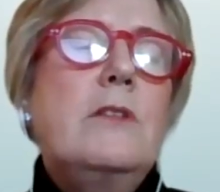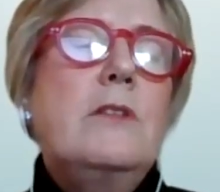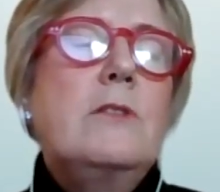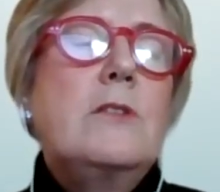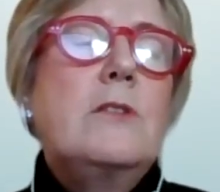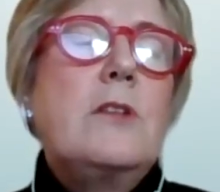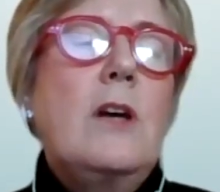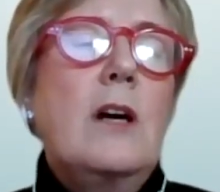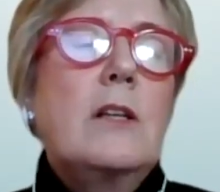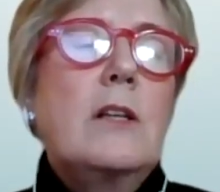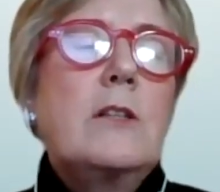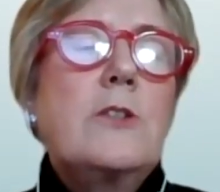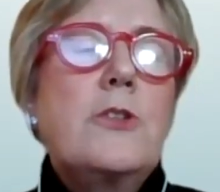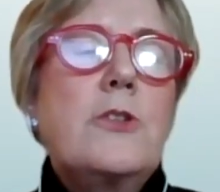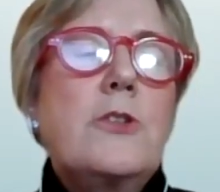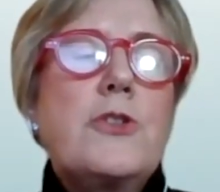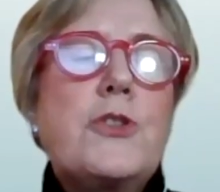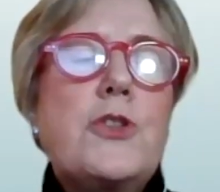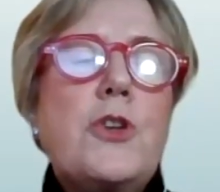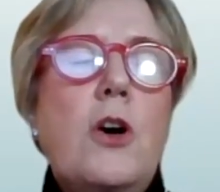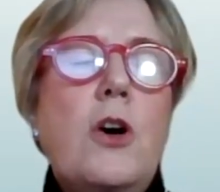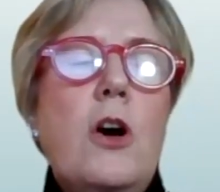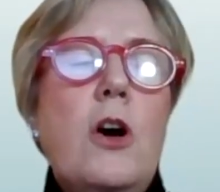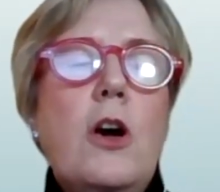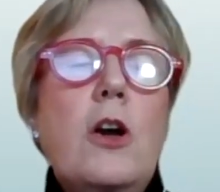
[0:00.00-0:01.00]
doctors
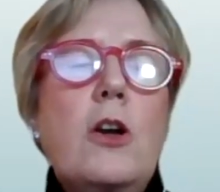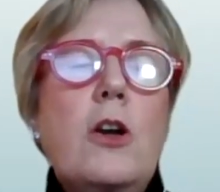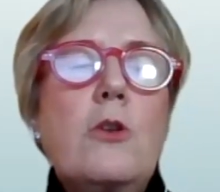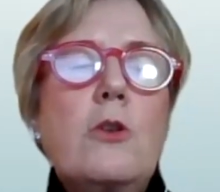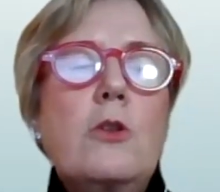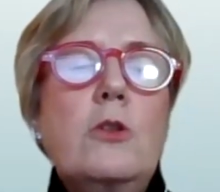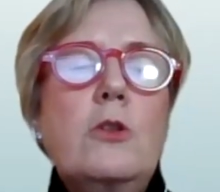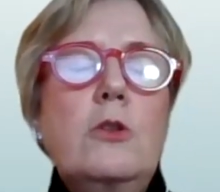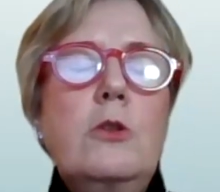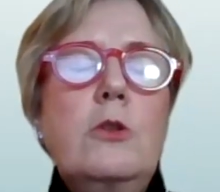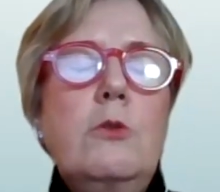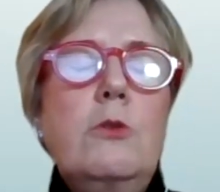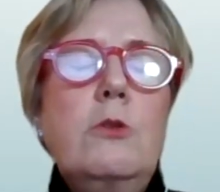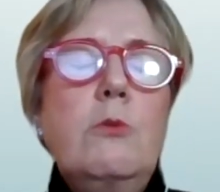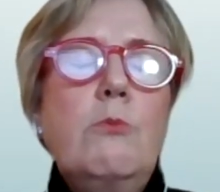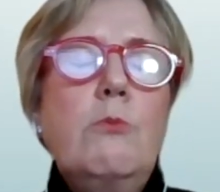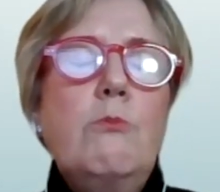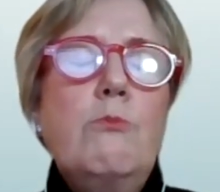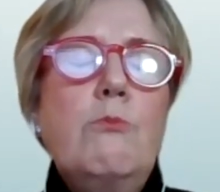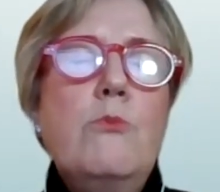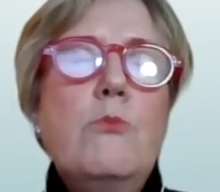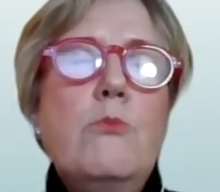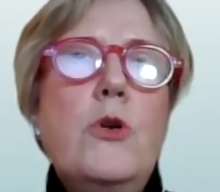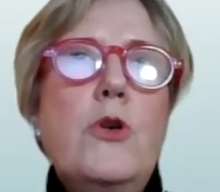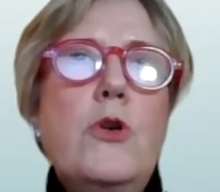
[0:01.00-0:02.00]
are
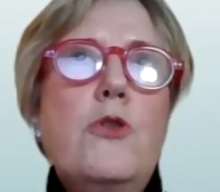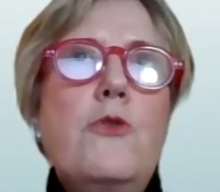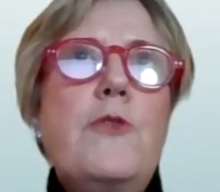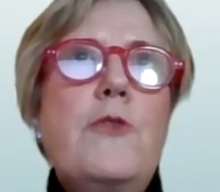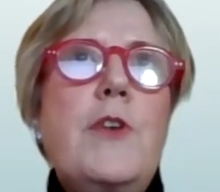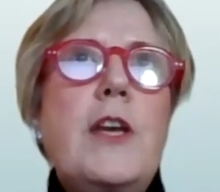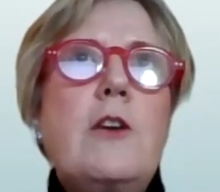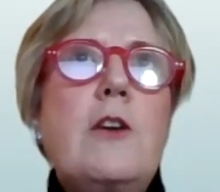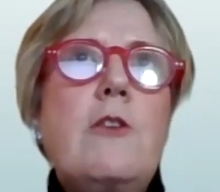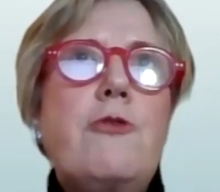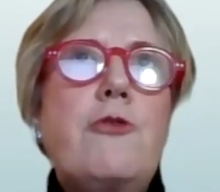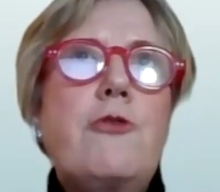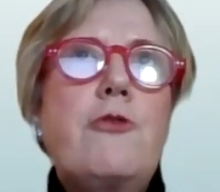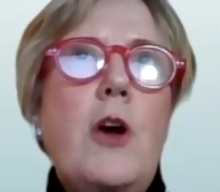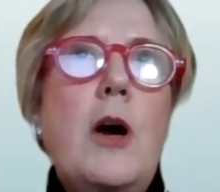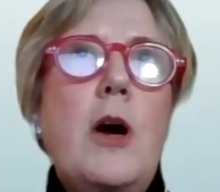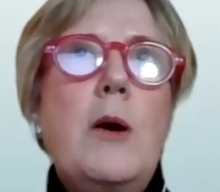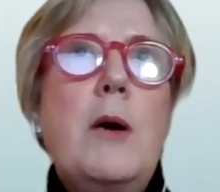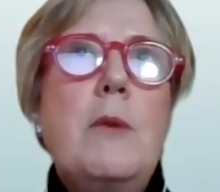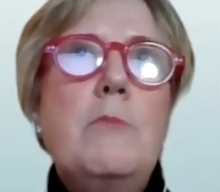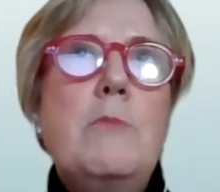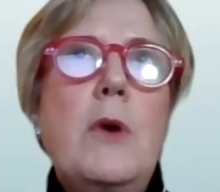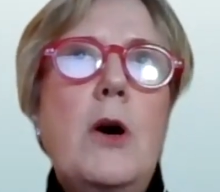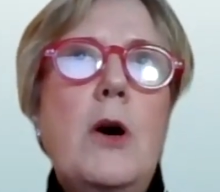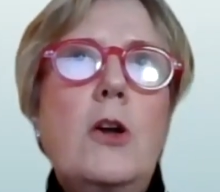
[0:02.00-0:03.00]
moving
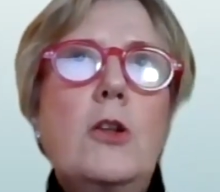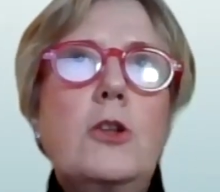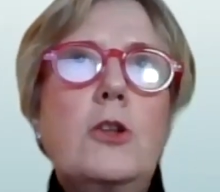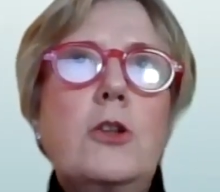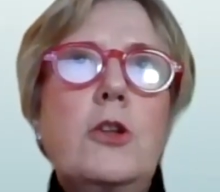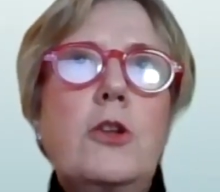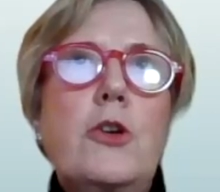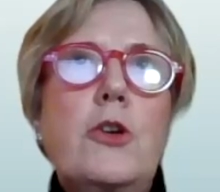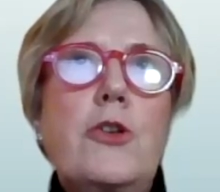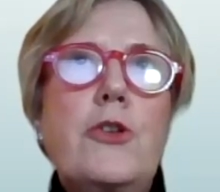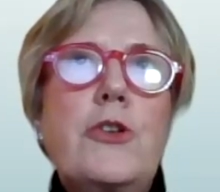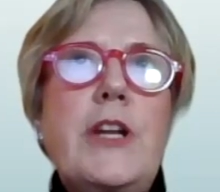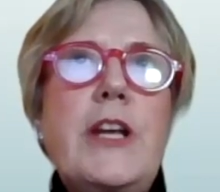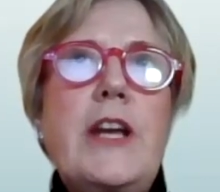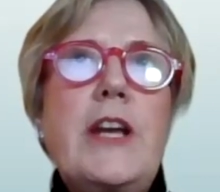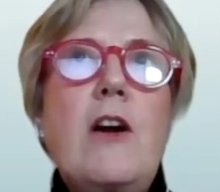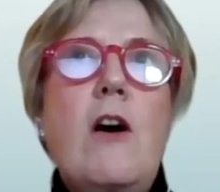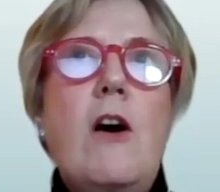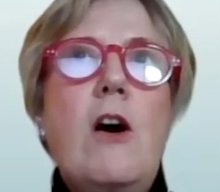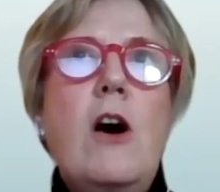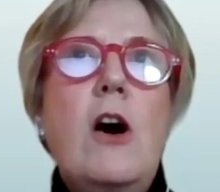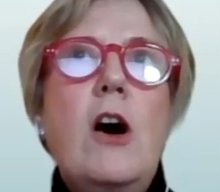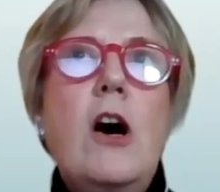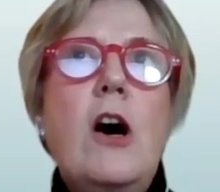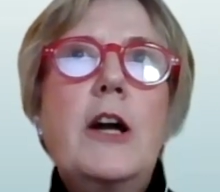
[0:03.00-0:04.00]
from learning
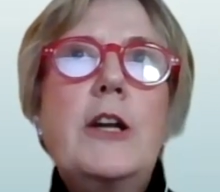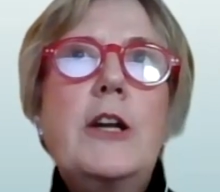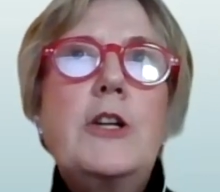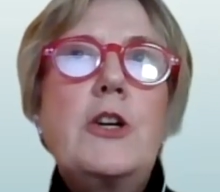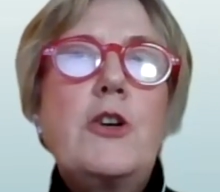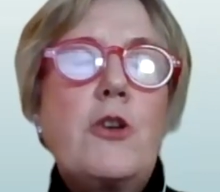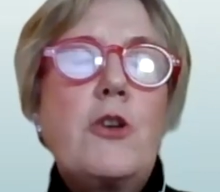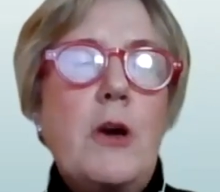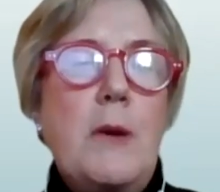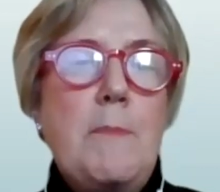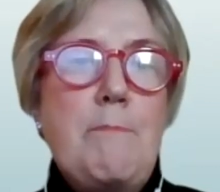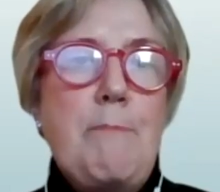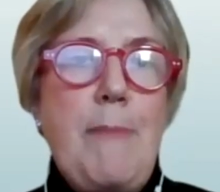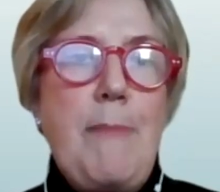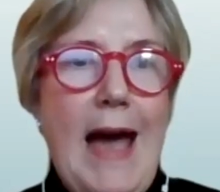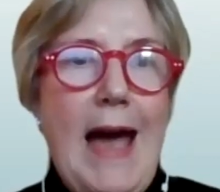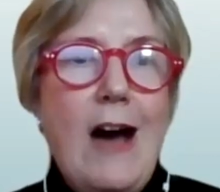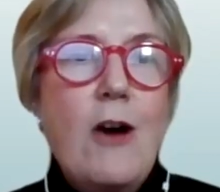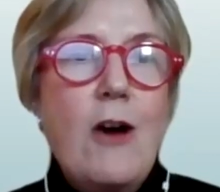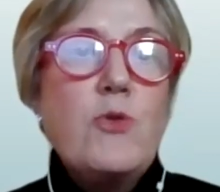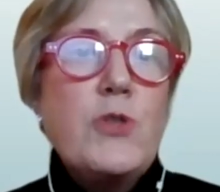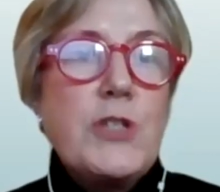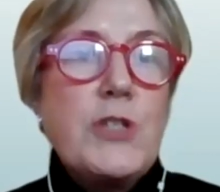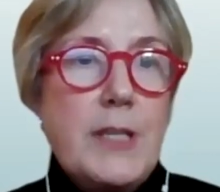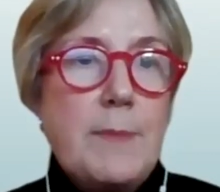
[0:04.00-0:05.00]
on or
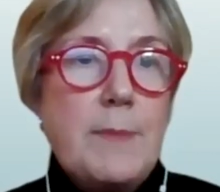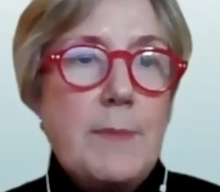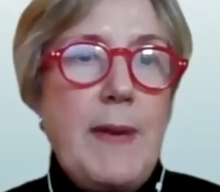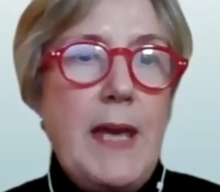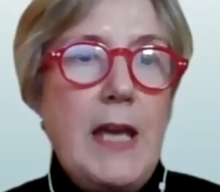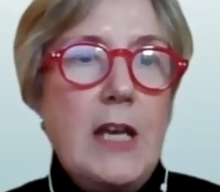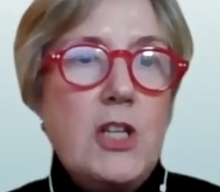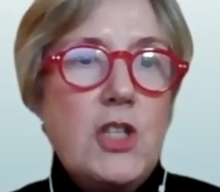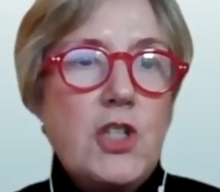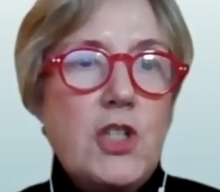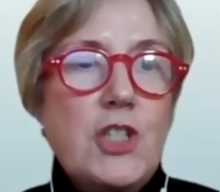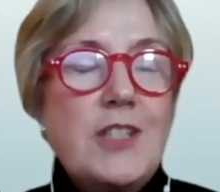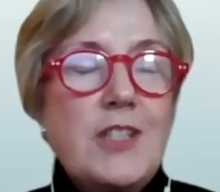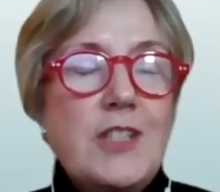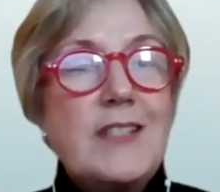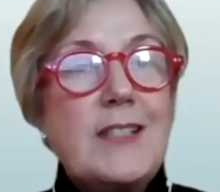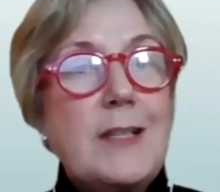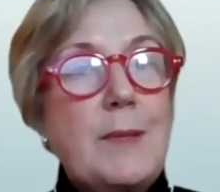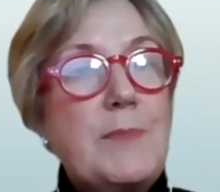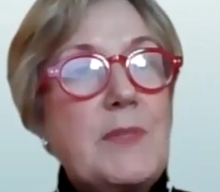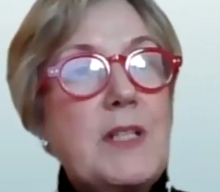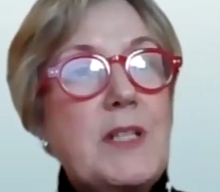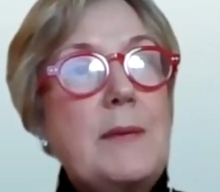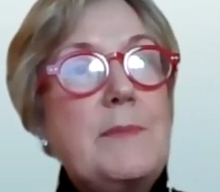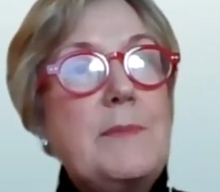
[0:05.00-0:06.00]
about the patient.
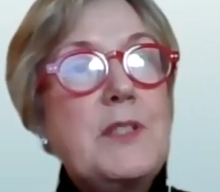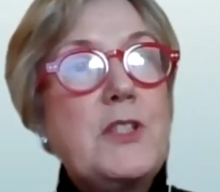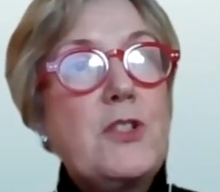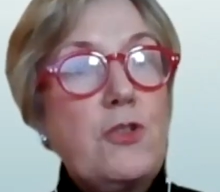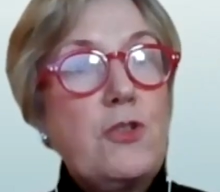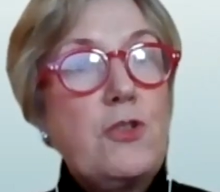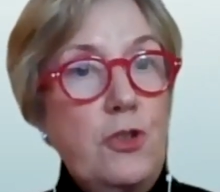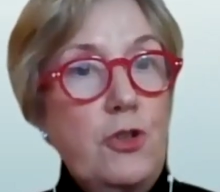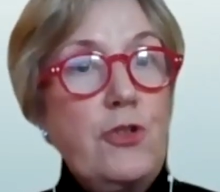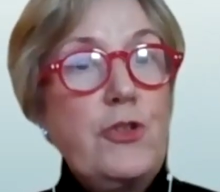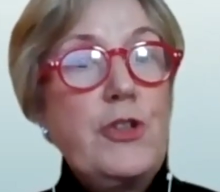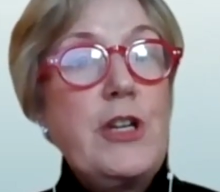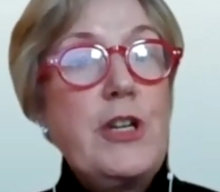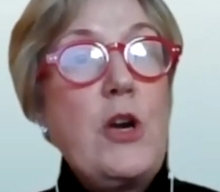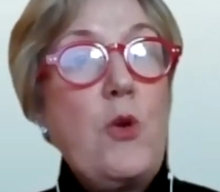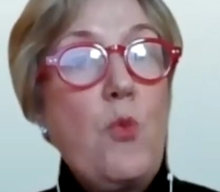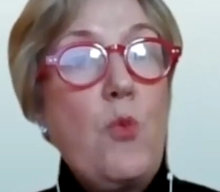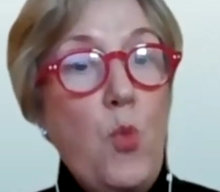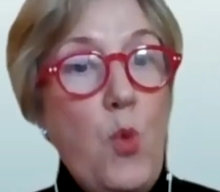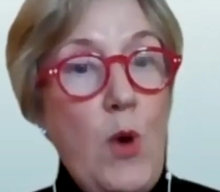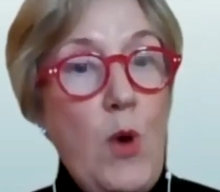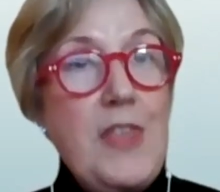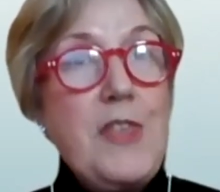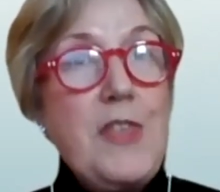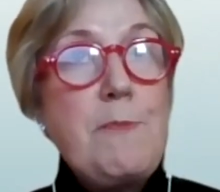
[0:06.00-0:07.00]
Sometimes they're learning
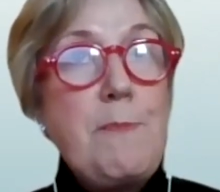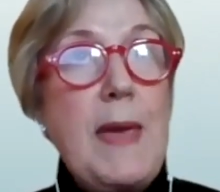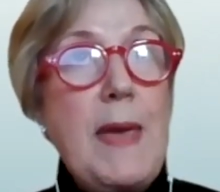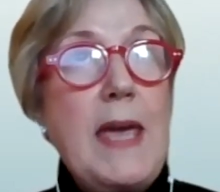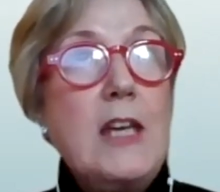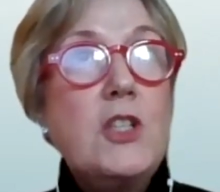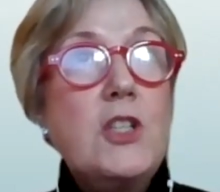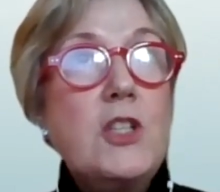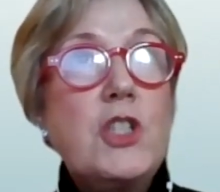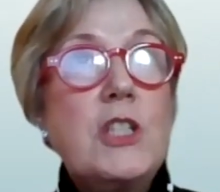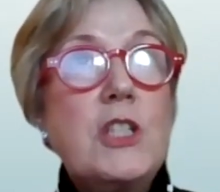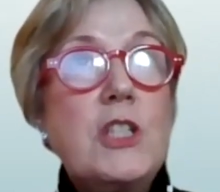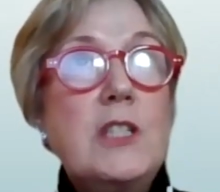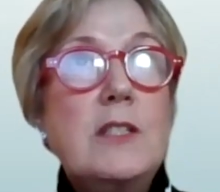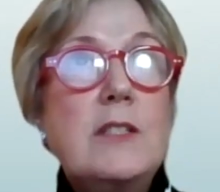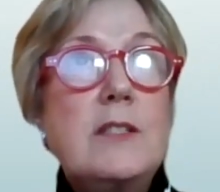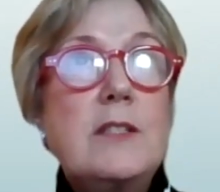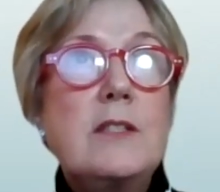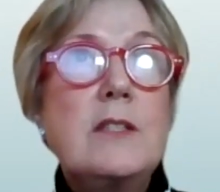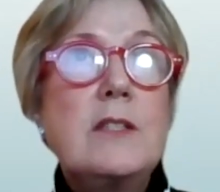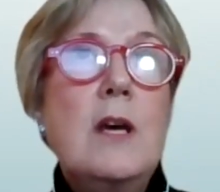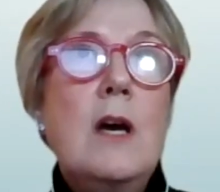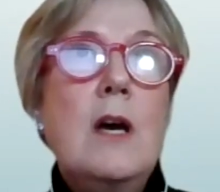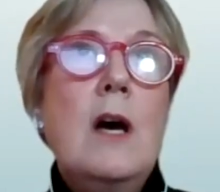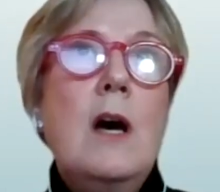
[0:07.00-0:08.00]
with patients.